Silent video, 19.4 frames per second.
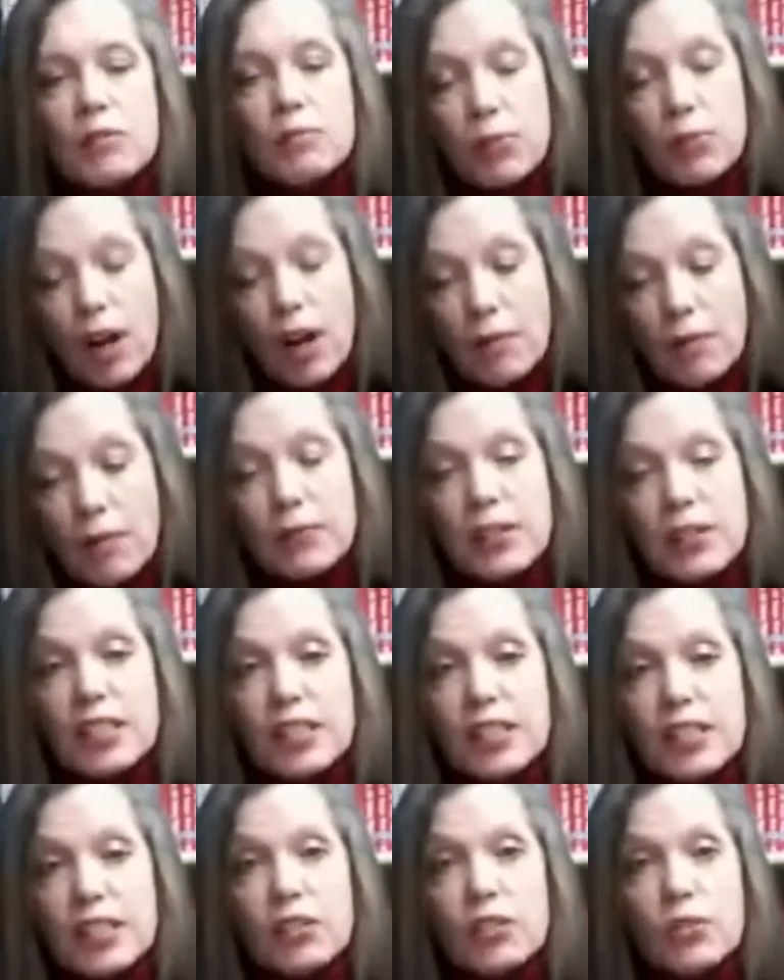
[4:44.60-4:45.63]
probably
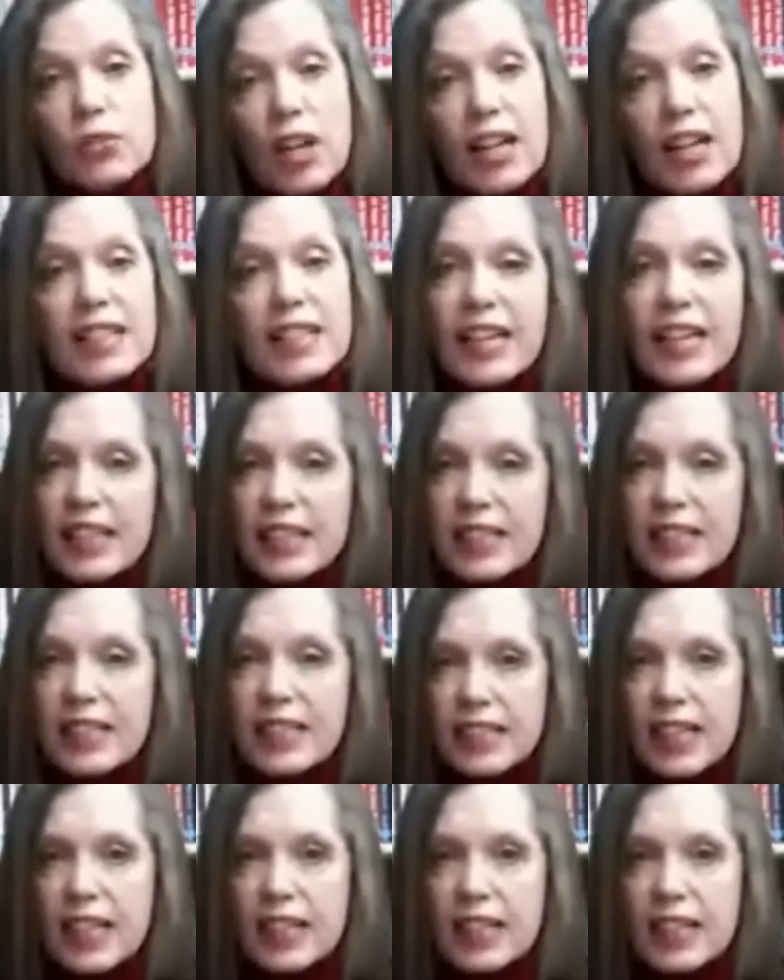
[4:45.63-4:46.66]
to try to get this
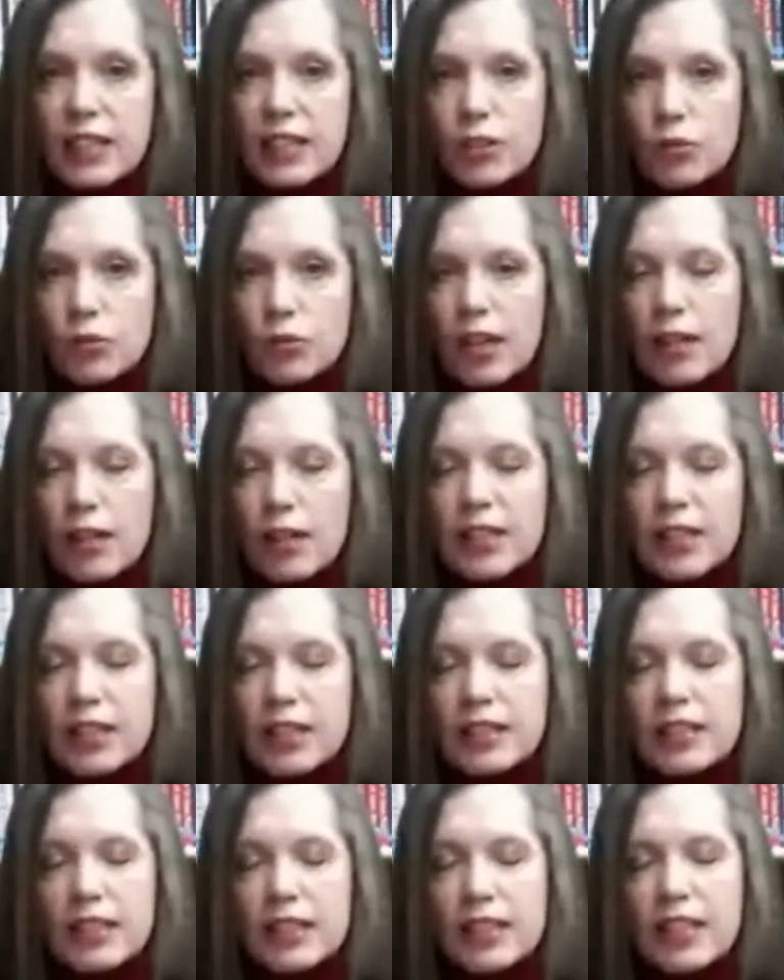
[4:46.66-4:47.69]
data as well. I
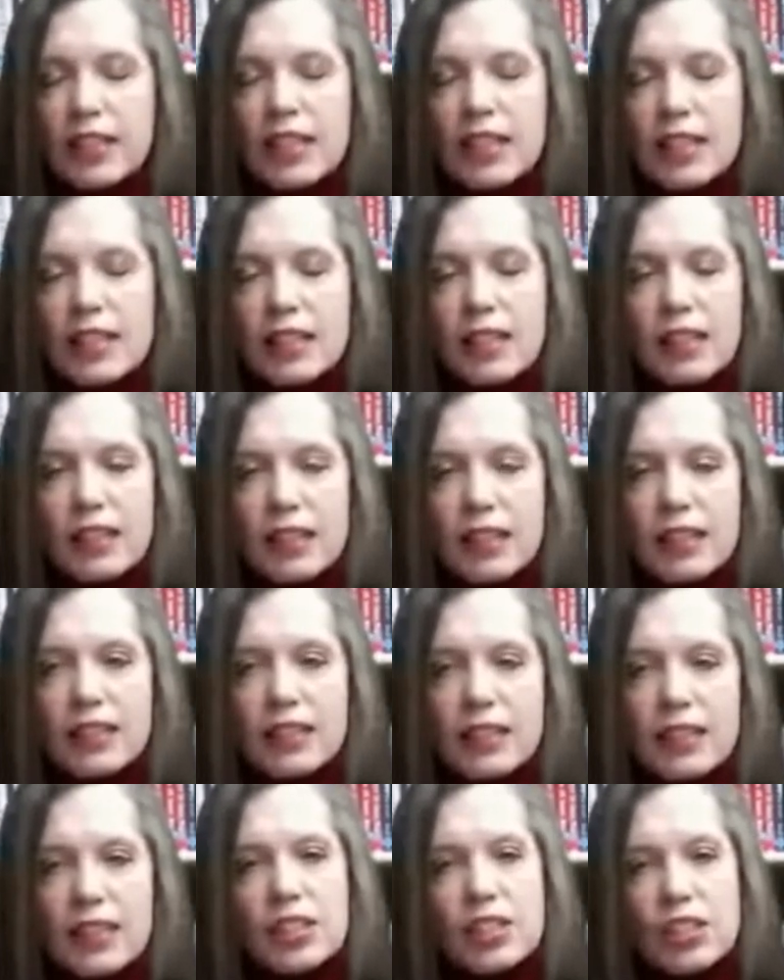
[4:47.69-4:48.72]
mean,
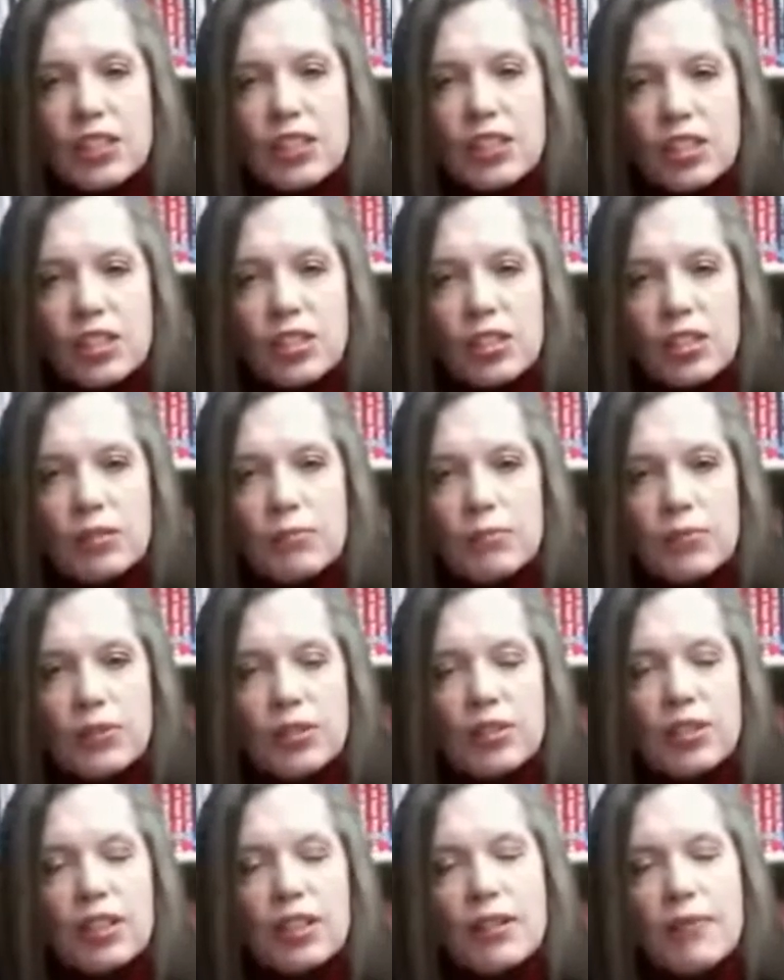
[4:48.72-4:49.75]
these systems
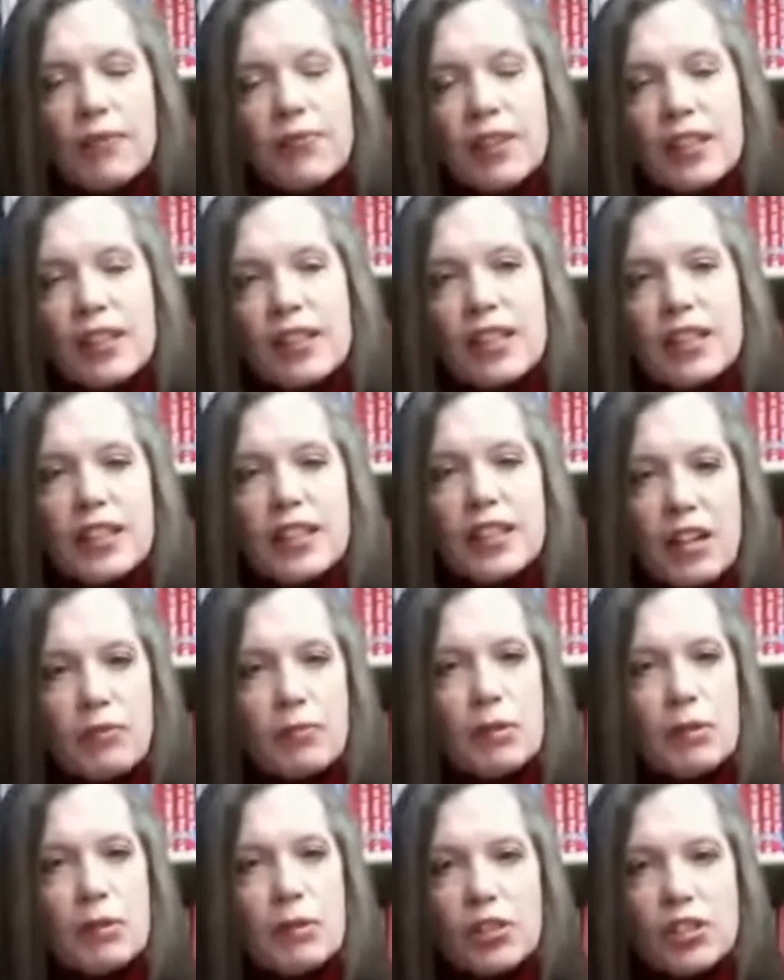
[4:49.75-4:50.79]
that the
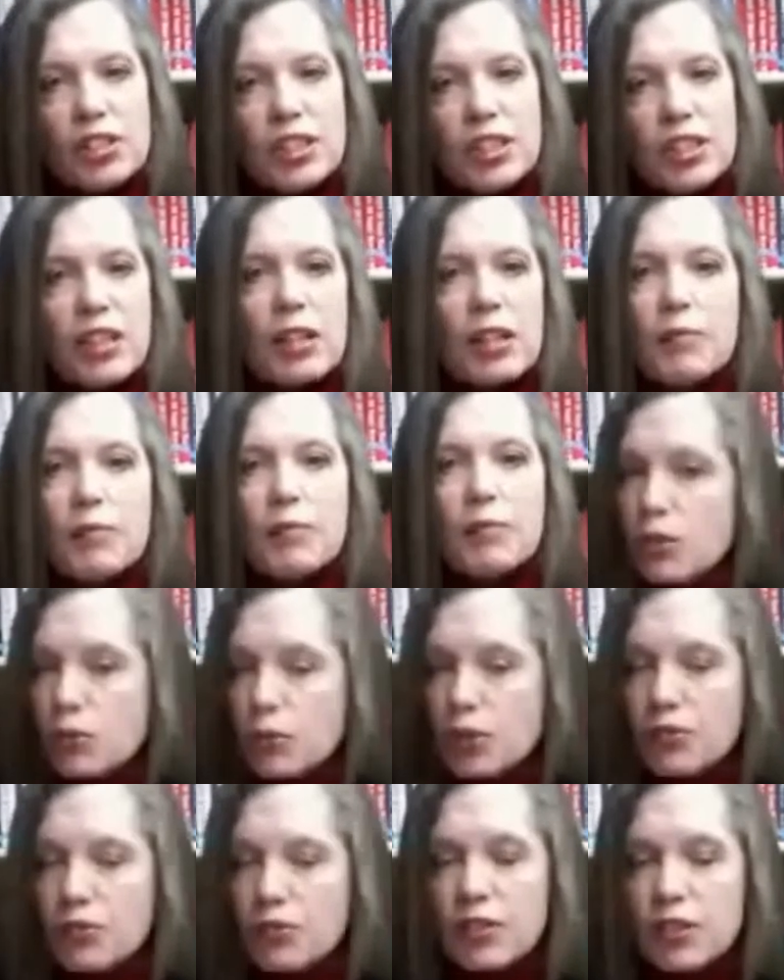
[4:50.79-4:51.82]
government puts together, I mean, as
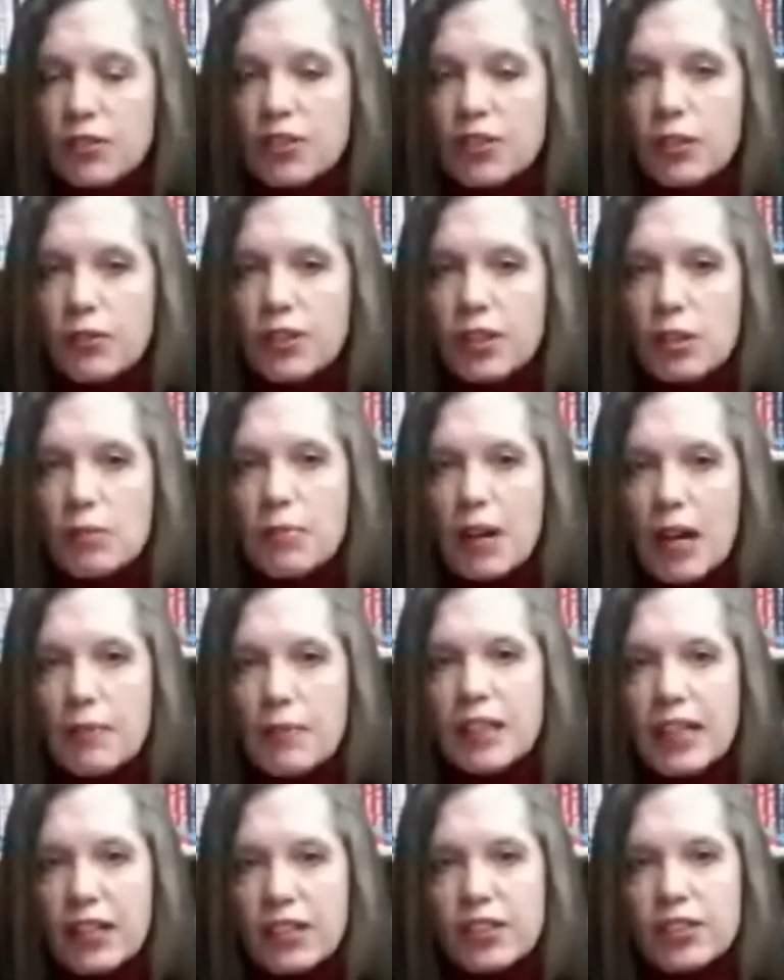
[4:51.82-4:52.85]
we've seen with the
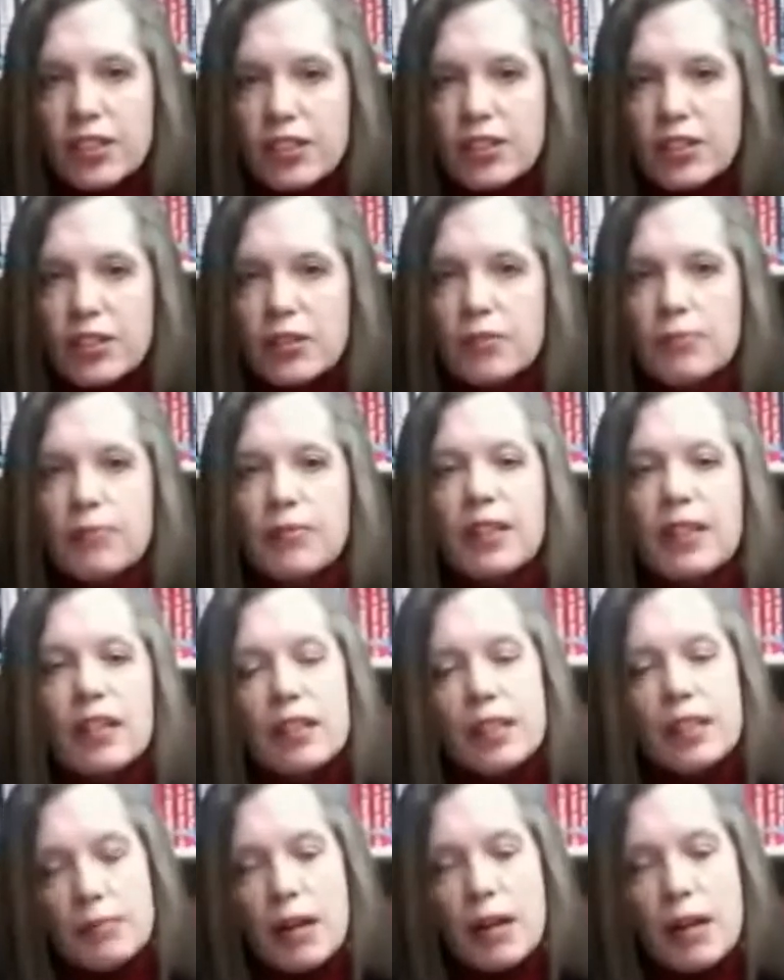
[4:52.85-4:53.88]
Obamacare system, the
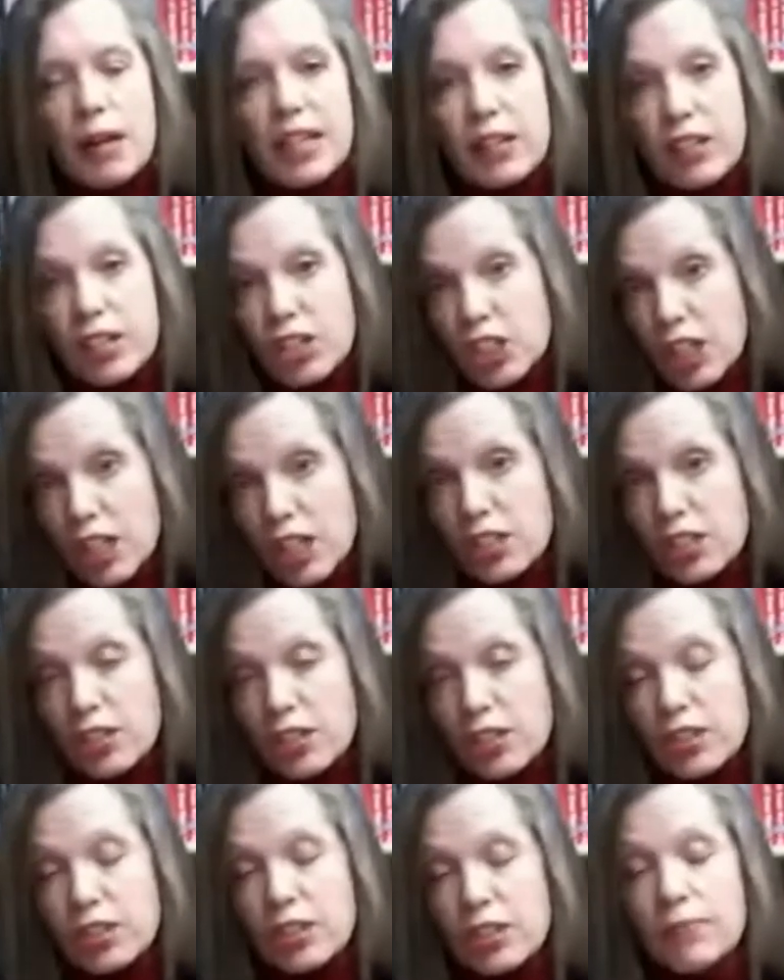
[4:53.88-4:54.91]
Obamacare Exchange
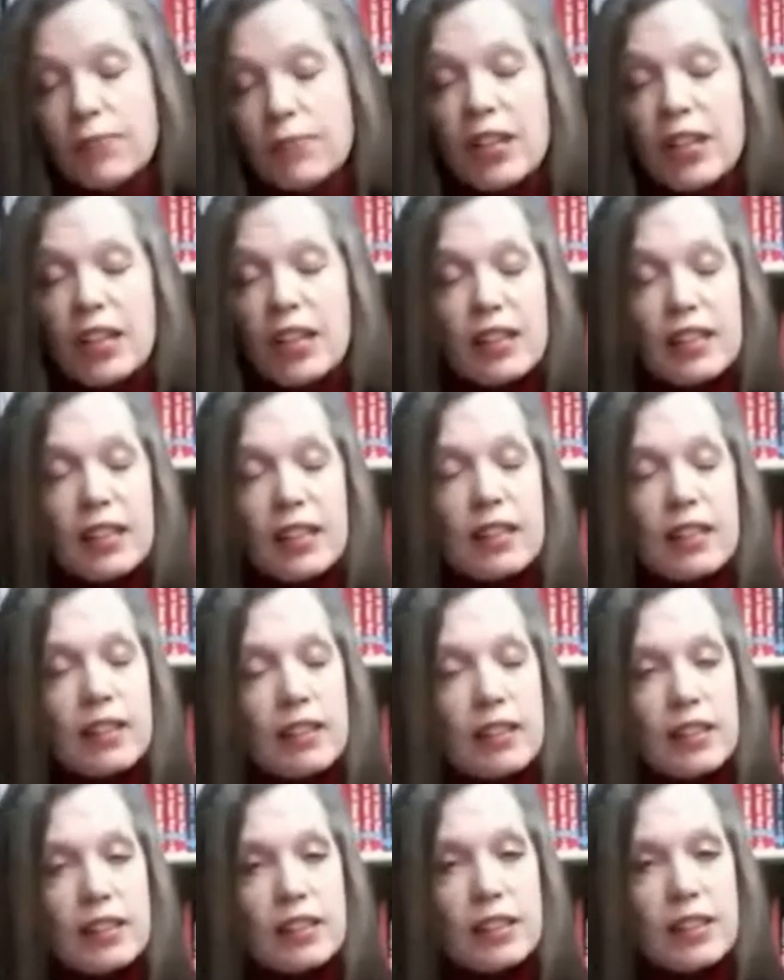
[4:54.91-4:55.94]
system,
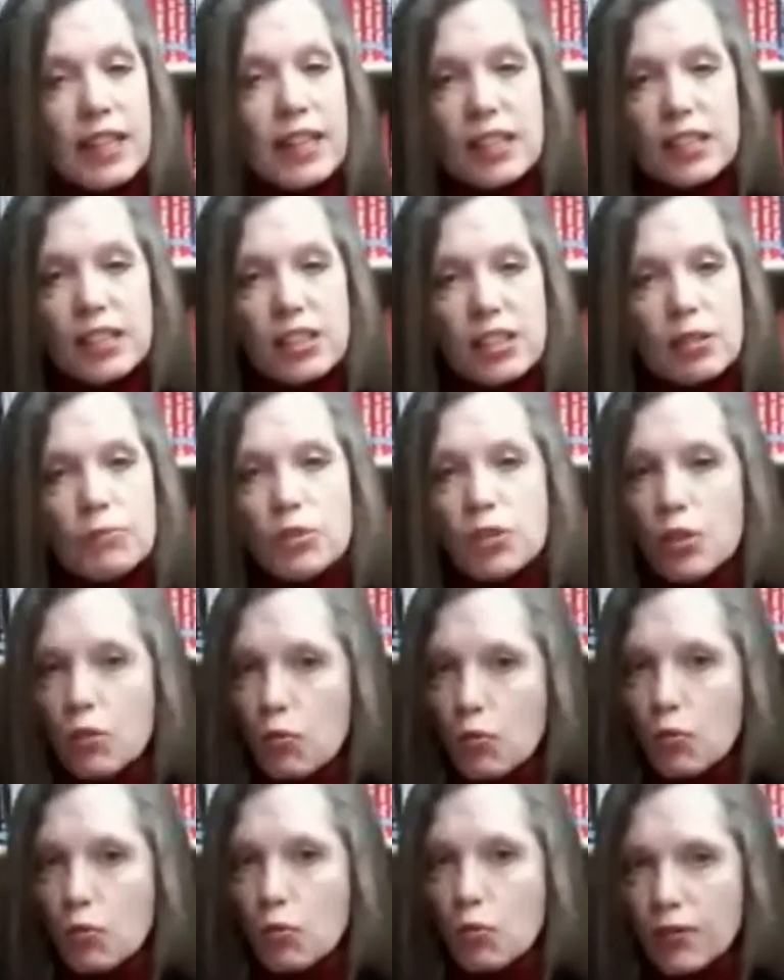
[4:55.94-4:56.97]
these data systems don't
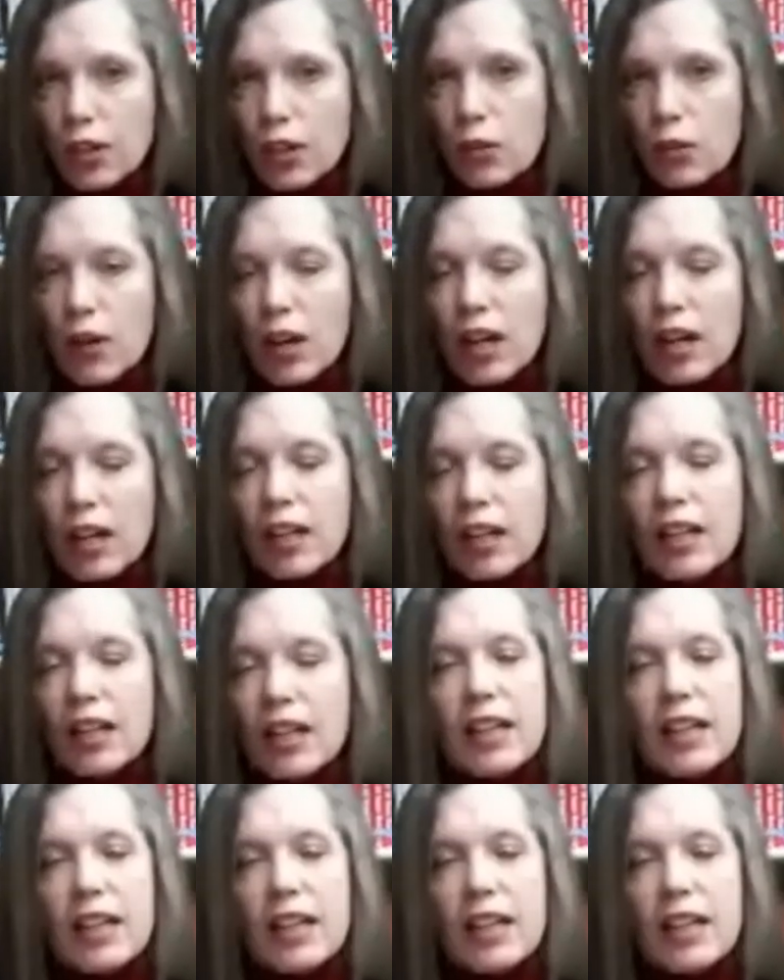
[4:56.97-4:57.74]
work very well.